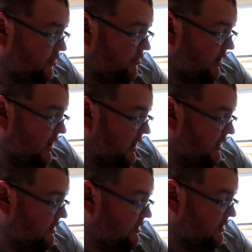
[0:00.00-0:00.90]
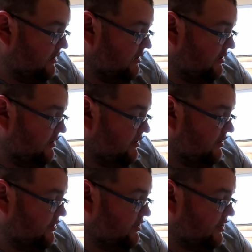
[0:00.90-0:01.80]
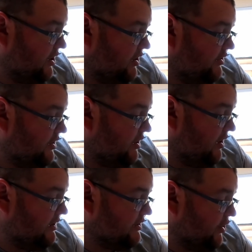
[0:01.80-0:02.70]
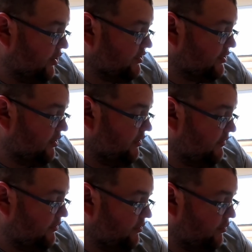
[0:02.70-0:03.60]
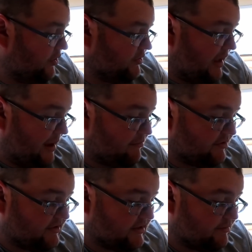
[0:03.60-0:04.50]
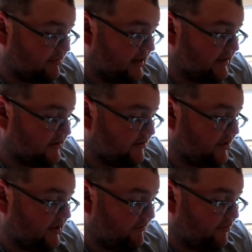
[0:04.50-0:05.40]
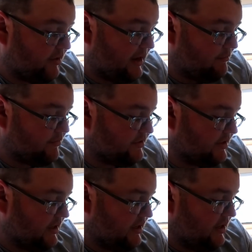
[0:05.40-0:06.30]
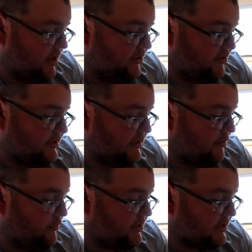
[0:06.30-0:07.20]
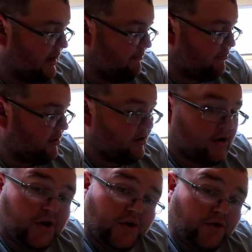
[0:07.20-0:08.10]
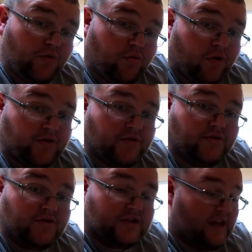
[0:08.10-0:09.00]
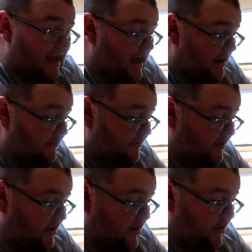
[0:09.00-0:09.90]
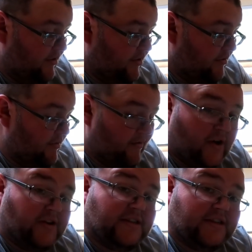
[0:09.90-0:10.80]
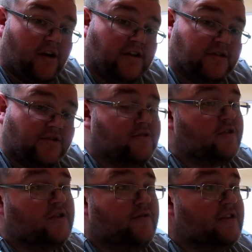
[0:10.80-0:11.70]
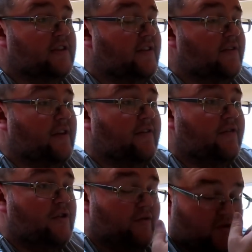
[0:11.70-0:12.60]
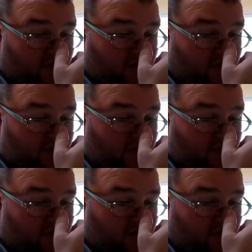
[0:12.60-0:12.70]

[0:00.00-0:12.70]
you can turn the lines on and off, or what camera to display. So you can have 4 cameras, and you can tell which camera you want to have the reversing lines on, because obviously if you've